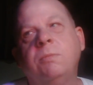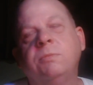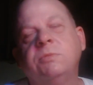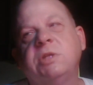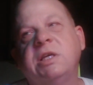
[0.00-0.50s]

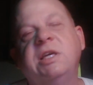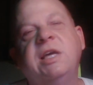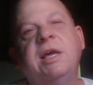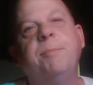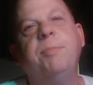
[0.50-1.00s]
it's like you
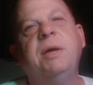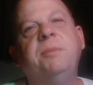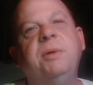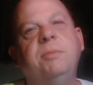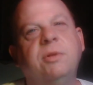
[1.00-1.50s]
can't pay
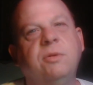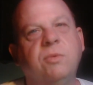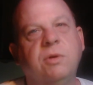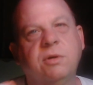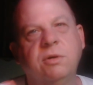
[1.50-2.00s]
people to
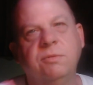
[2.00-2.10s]
work.